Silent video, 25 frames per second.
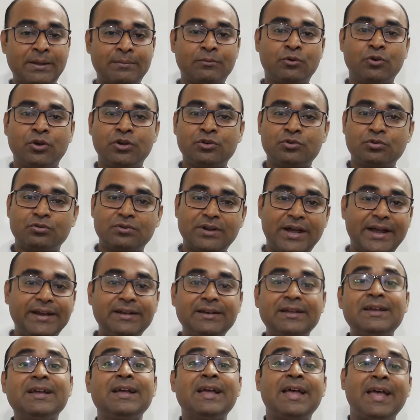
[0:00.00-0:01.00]
I am going to
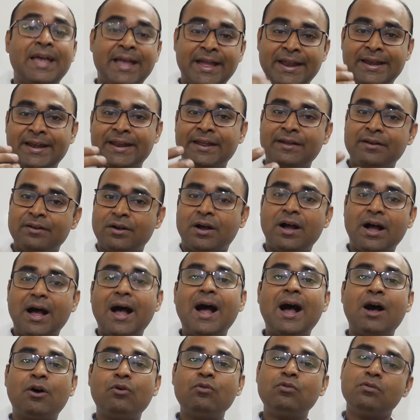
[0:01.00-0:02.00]
write and
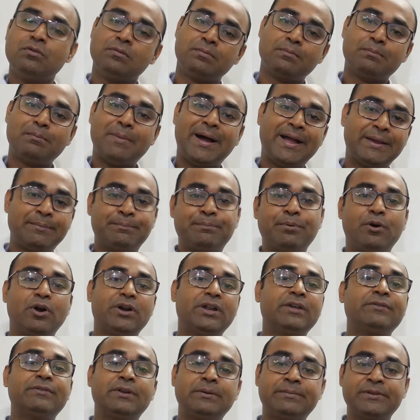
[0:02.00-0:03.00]
how my
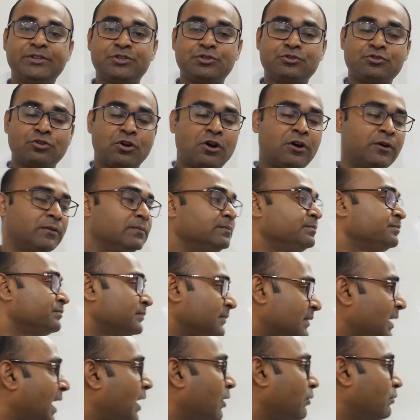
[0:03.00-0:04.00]
body will be strong.
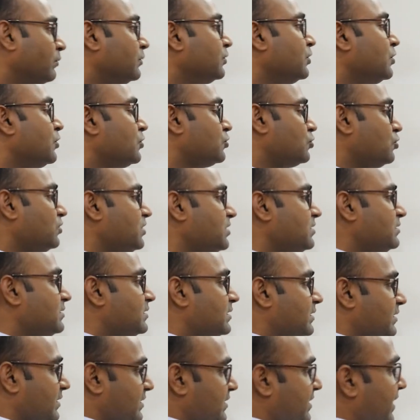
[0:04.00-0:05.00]
Now, so
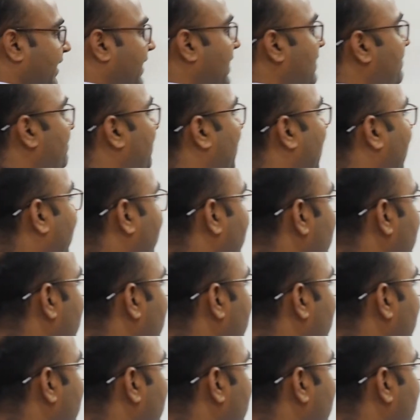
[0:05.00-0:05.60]
the second part